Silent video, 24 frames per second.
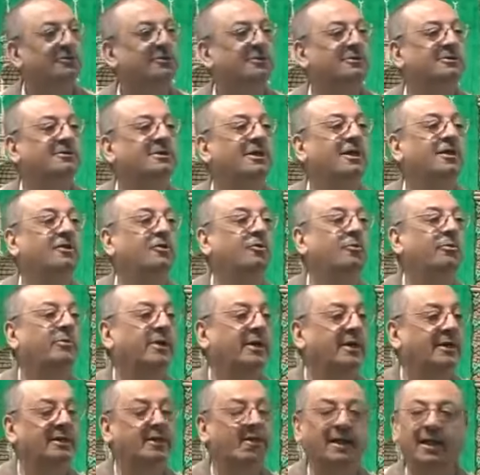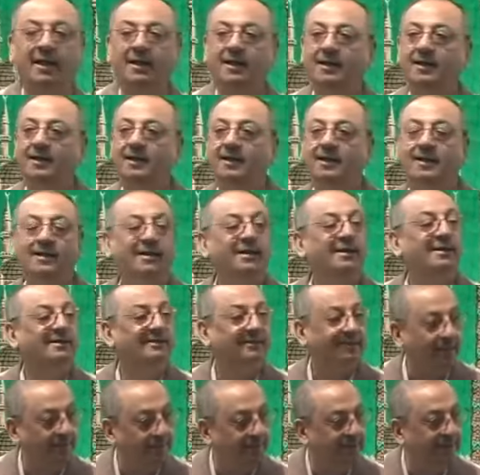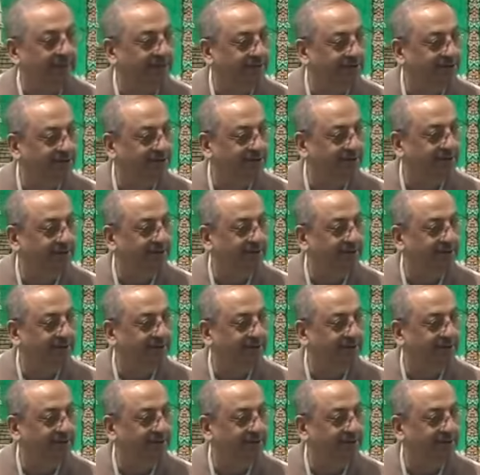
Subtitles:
till you bring the tamiz.